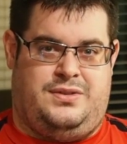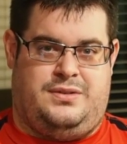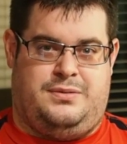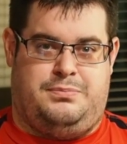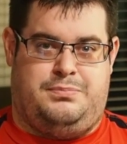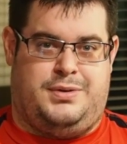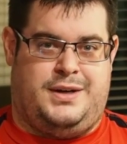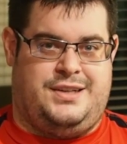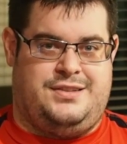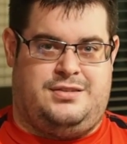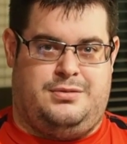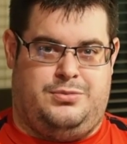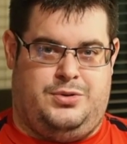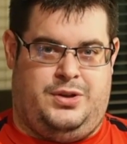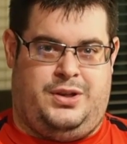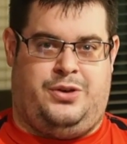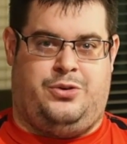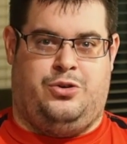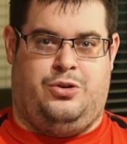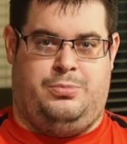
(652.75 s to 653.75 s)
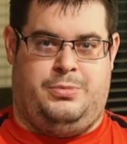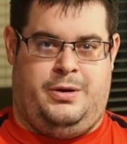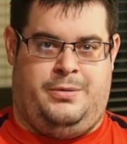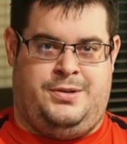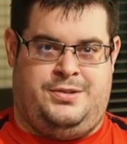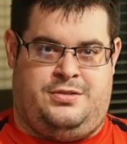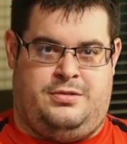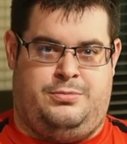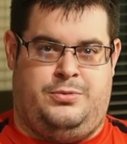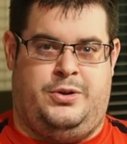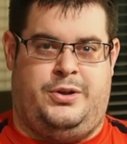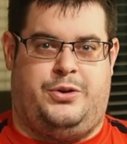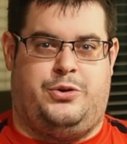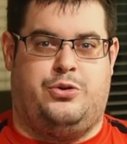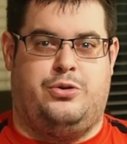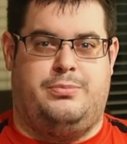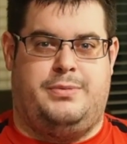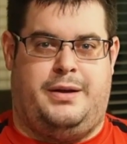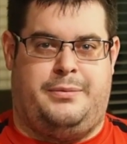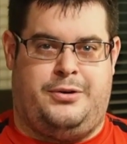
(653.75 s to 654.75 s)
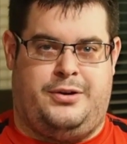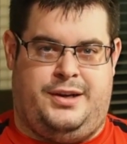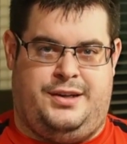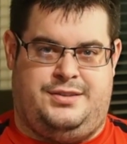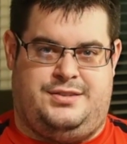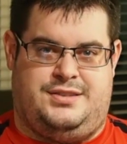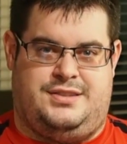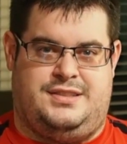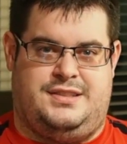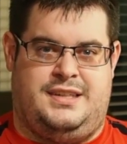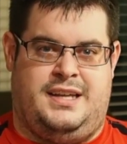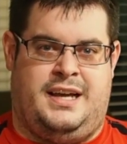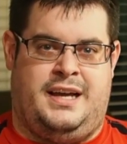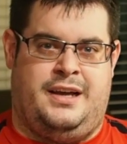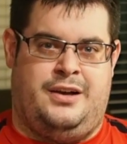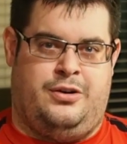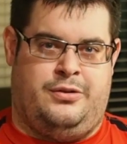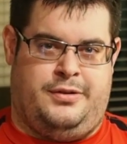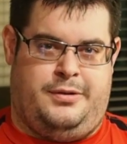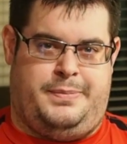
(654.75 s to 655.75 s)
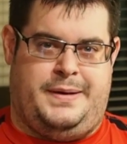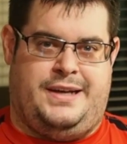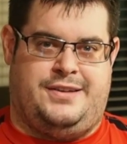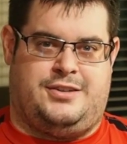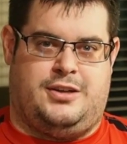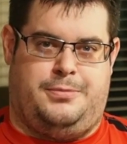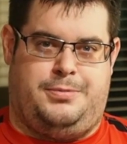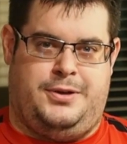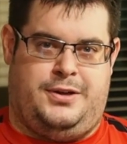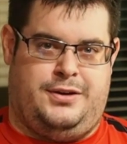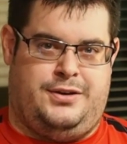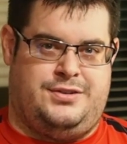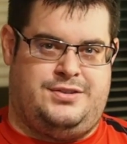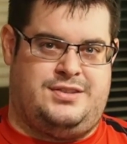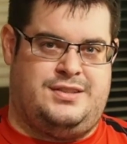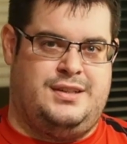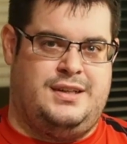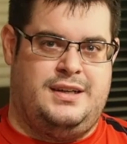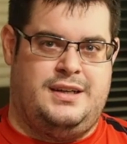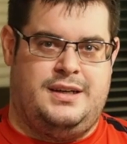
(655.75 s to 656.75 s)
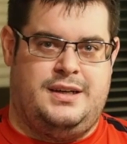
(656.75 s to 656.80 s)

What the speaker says: brought some really cool moments, some really cool memories over the past couple of years.